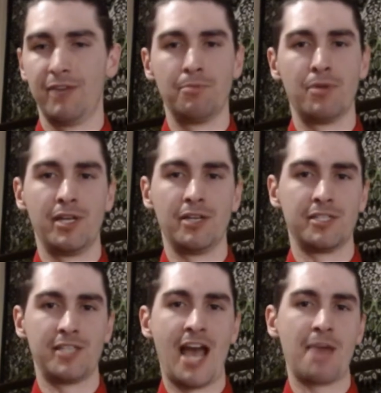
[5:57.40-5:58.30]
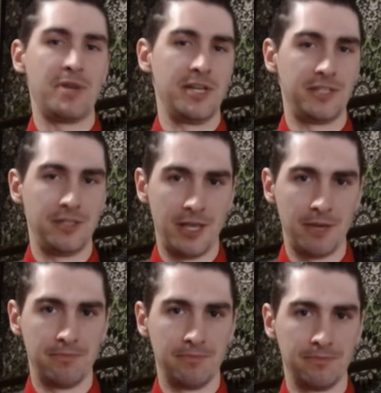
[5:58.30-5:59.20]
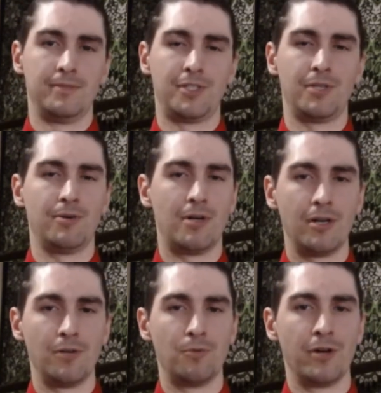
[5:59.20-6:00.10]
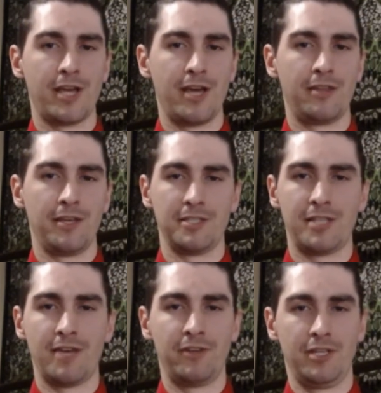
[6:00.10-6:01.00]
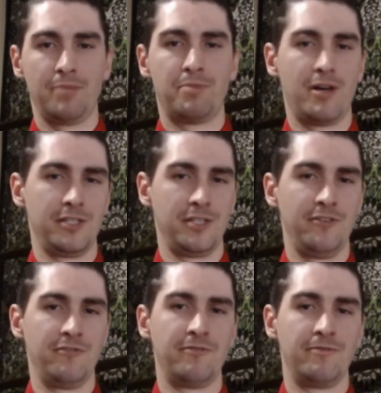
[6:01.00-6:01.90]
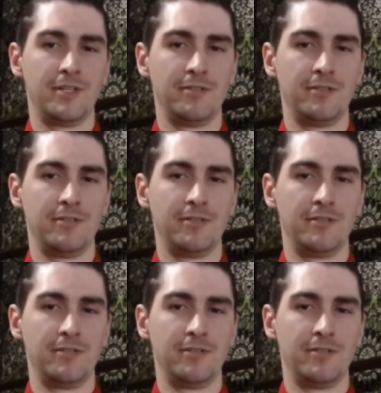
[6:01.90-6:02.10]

everybody else's happiness to them. So a hard work ethic is definitely a positive